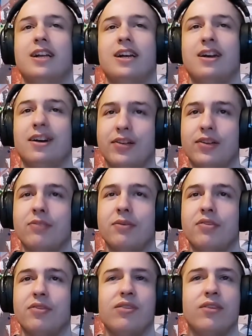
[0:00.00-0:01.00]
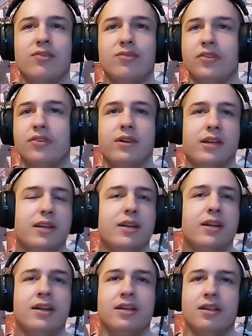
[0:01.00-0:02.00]
How do you express yourself creatively?
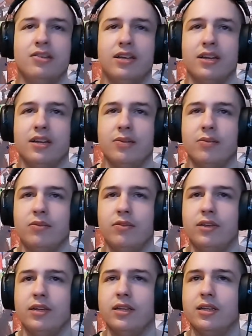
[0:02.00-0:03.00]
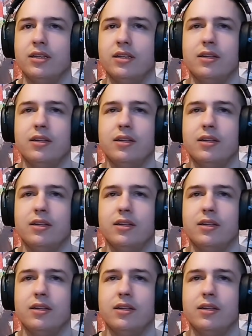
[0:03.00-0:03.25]
Classic art, music,